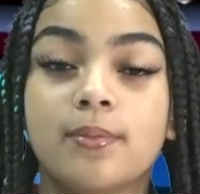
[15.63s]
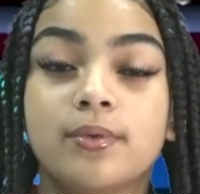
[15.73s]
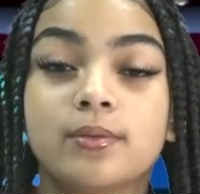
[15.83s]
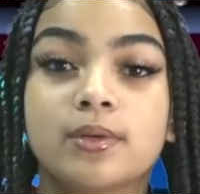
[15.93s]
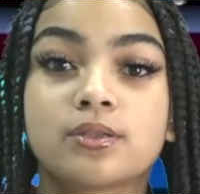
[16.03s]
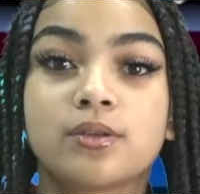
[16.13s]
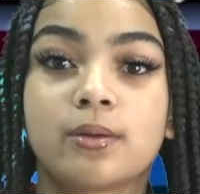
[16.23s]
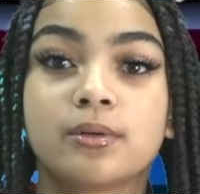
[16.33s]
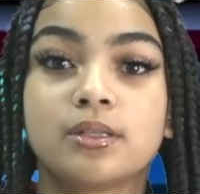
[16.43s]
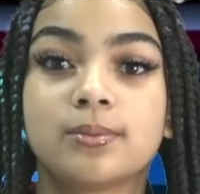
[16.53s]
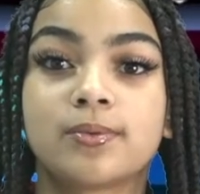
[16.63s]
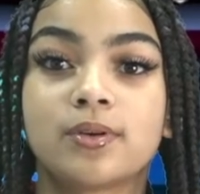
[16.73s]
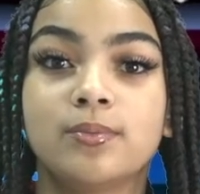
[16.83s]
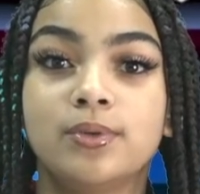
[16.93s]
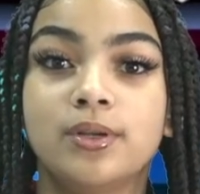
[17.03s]
BMS Drama is
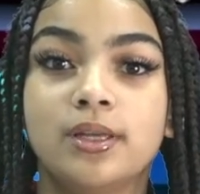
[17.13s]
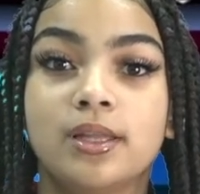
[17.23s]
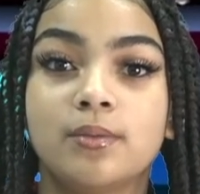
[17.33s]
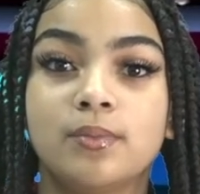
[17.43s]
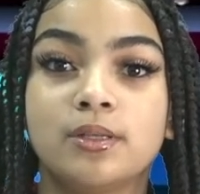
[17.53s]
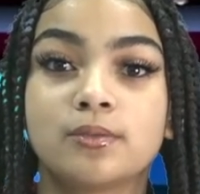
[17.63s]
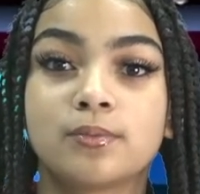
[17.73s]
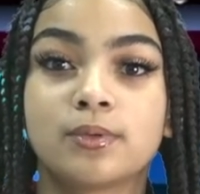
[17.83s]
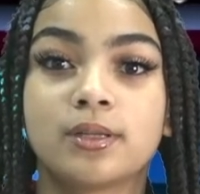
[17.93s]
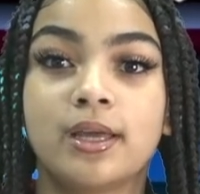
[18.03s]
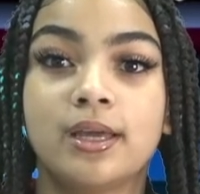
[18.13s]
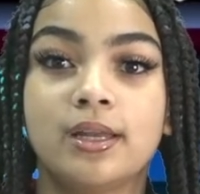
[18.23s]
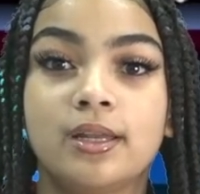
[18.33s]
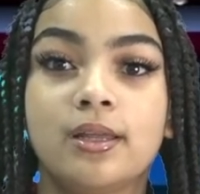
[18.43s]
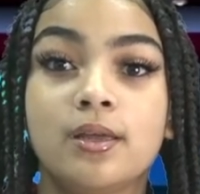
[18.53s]
pouring Beauty and the Beast with an
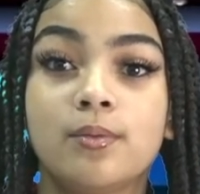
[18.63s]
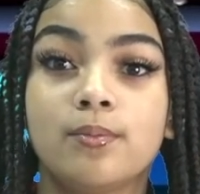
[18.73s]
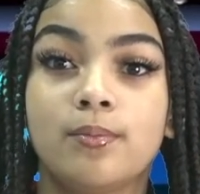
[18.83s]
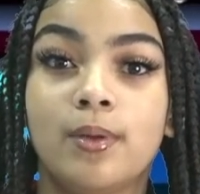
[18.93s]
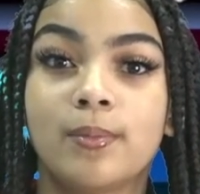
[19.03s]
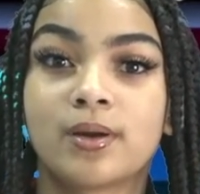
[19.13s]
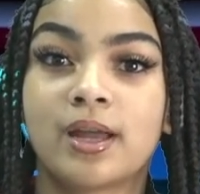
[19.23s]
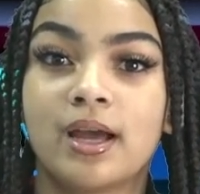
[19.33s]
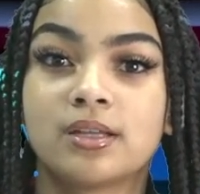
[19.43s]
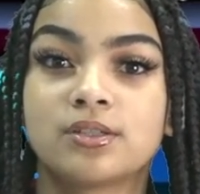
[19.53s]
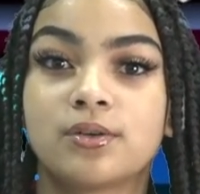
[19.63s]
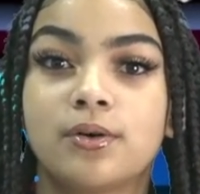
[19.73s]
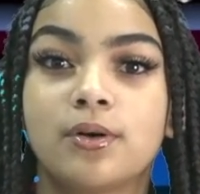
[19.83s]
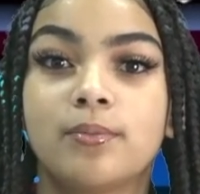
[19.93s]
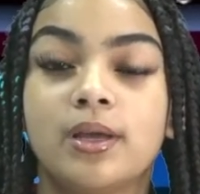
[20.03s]
80-member cast show
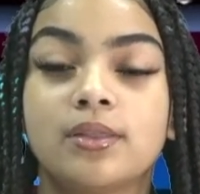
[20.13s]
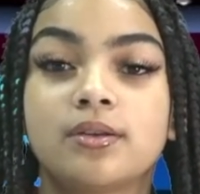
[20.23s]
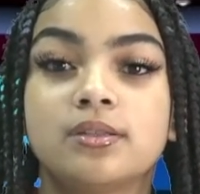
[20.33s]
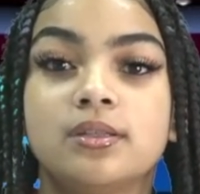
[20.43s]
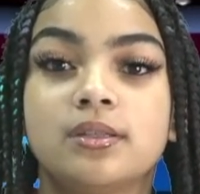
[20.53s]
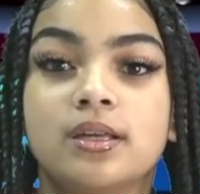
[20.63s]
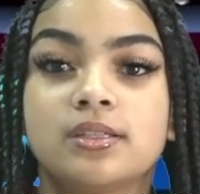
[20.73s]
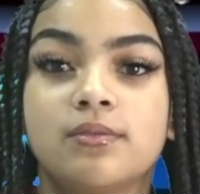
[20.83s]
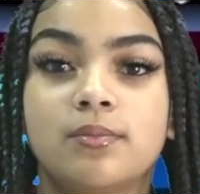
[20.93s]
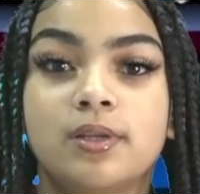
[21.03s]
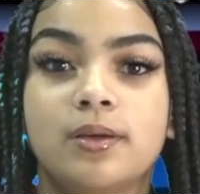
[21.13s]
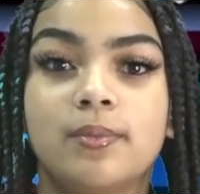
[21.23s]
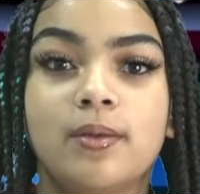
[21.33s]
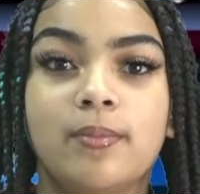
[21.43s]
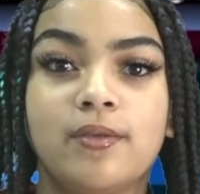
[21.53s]
on May 13th at 7 p.m.
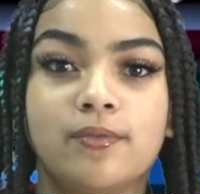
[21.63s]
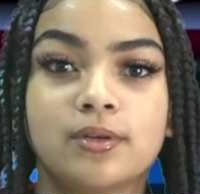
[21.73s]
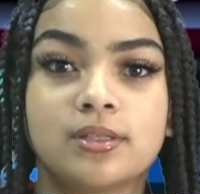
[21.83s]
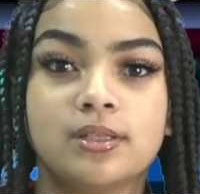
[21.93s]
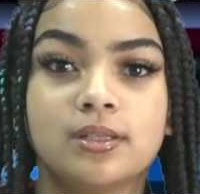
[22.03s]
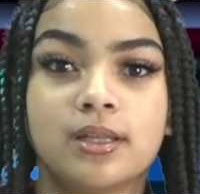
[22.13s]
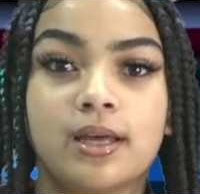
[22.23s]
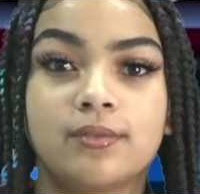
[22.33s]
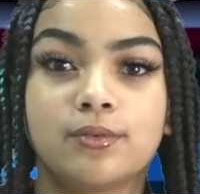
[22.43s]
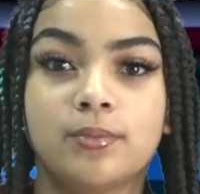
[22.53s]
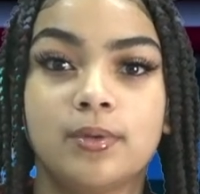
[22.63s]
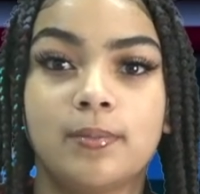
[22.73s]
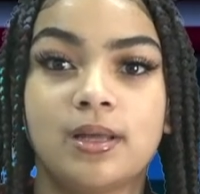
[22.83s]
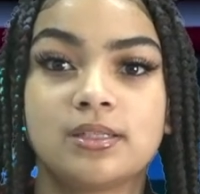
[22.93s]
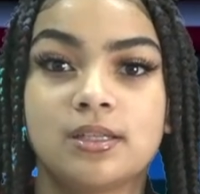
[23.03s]
and May 14th at 3
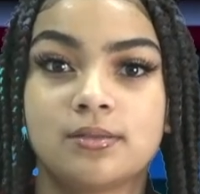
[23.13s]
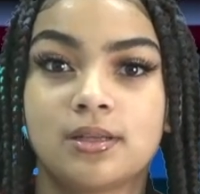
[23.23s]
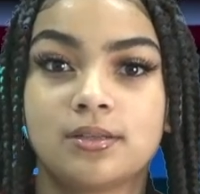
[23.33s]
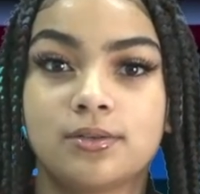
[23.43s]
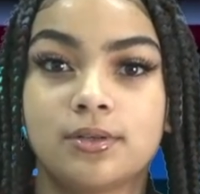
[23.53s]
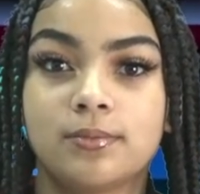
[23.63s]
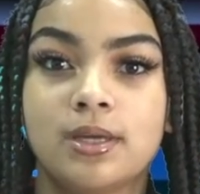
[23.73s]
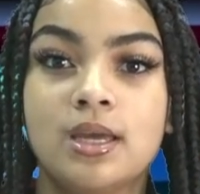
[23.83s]
p.m. at Sands Auditorium.